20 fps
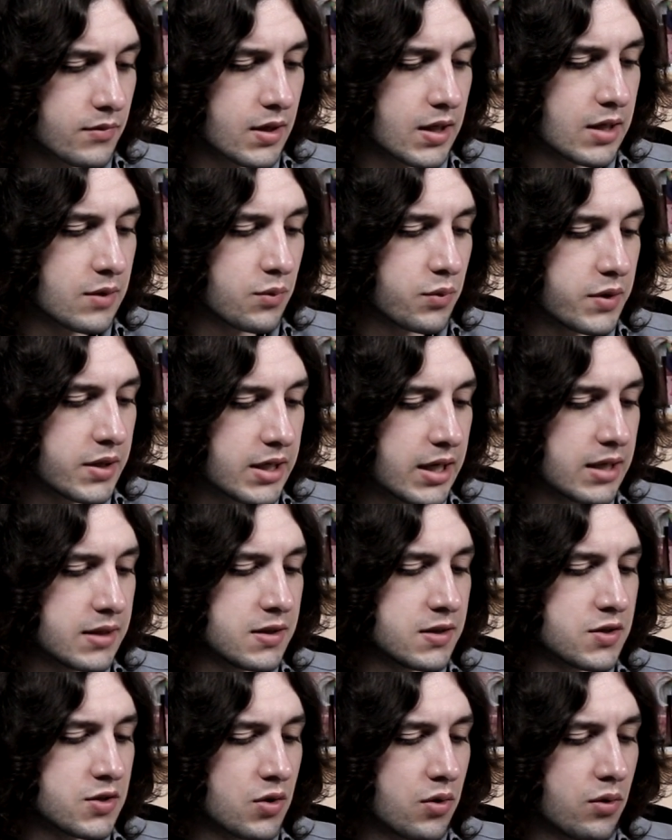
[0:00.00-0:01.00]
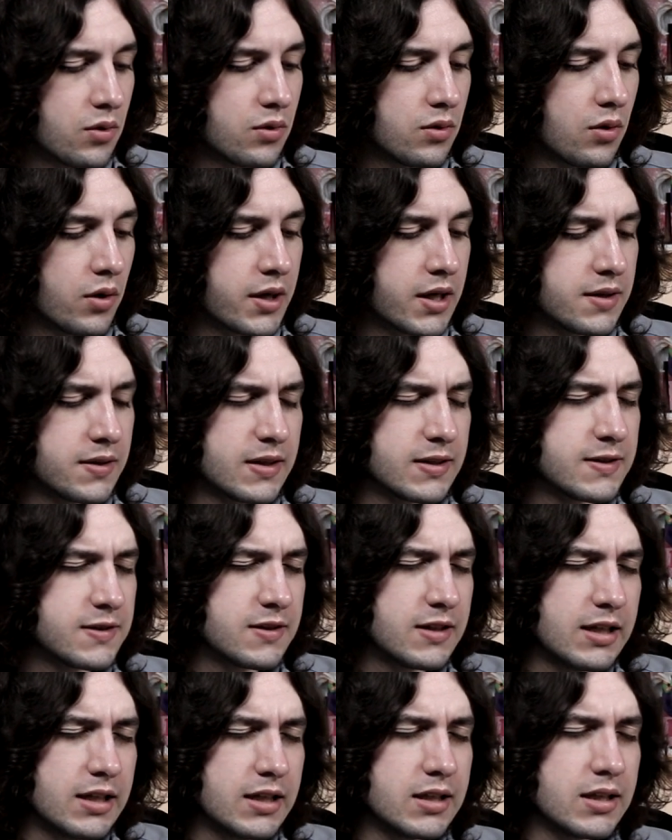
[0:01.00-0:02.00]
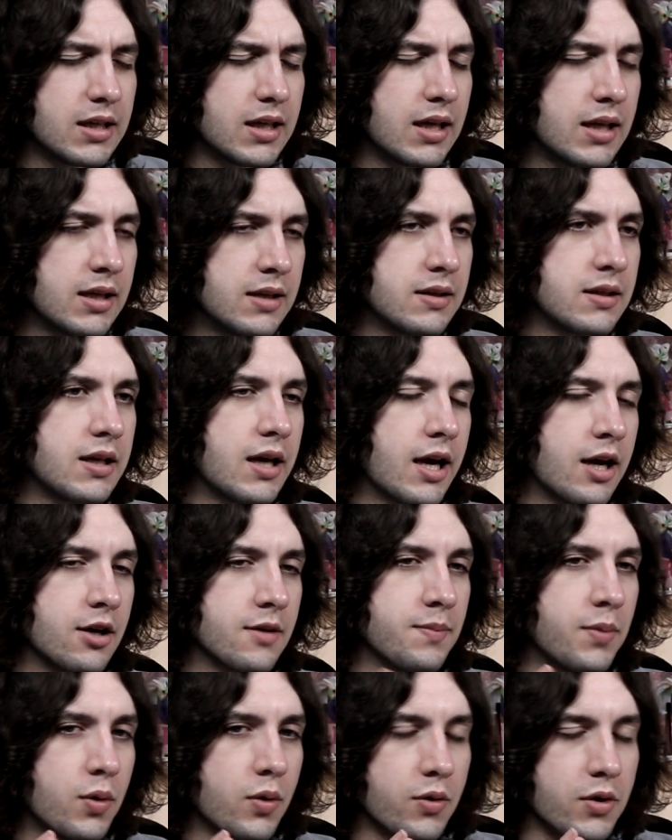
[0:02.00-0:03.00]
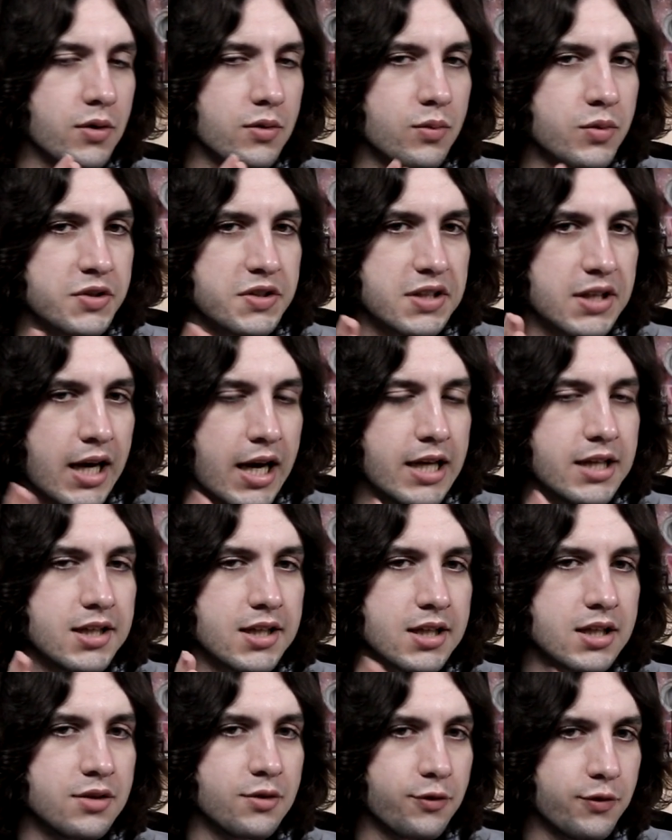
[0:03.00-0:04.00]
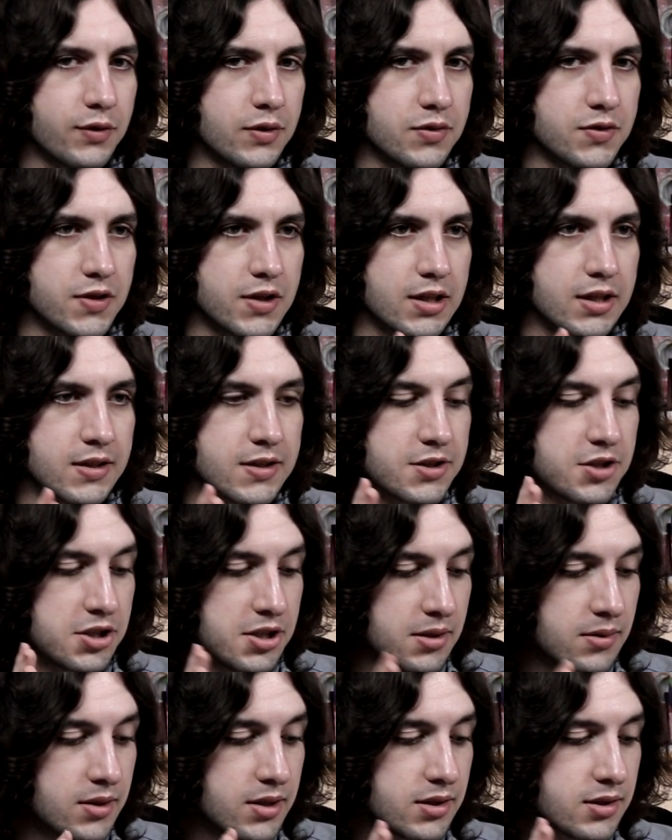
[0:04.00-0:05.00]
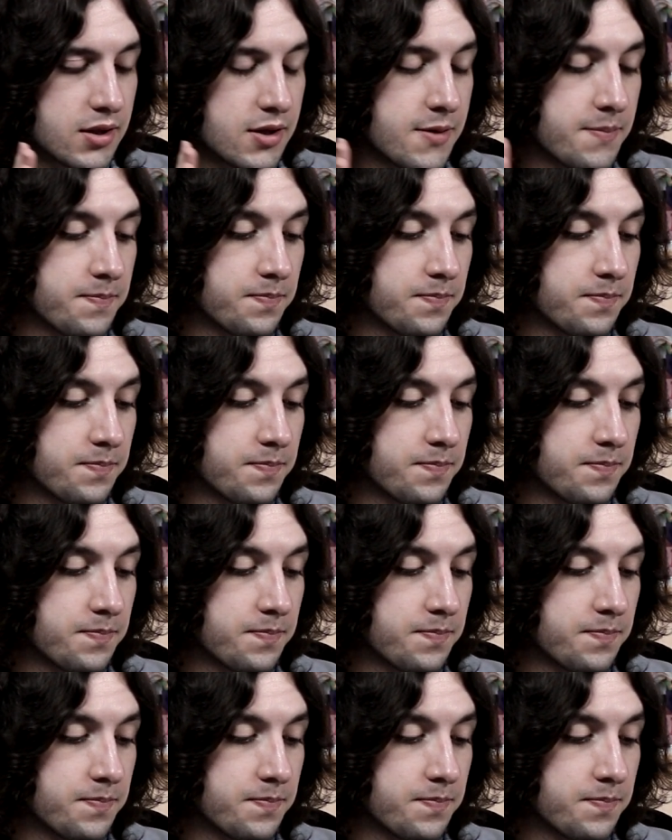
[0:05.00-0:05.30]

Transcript: And we got this whole, okay, the scene in the airport was kind of confusing, because she looked,